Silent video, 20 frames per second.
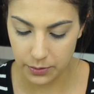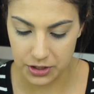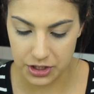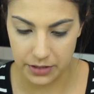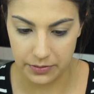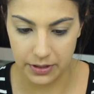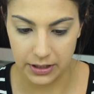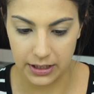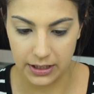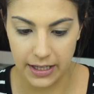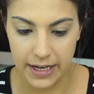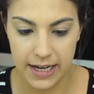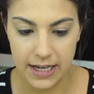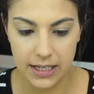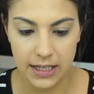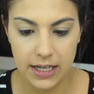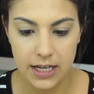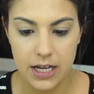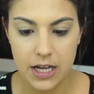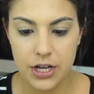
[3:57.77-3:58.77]
which I really
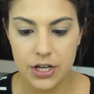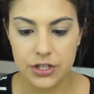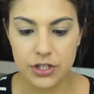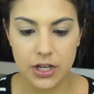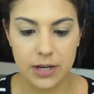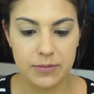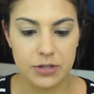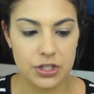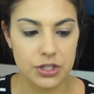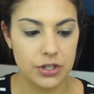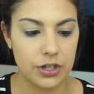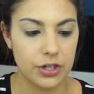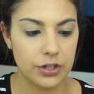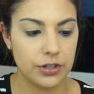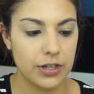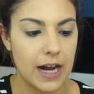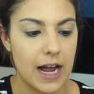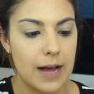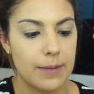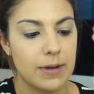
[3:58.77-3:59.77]
like. So I'm just gonna
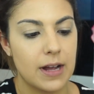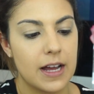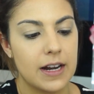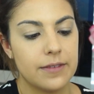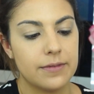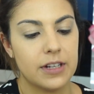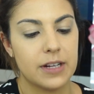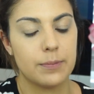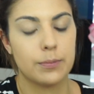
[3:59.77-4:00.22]
grab kind of a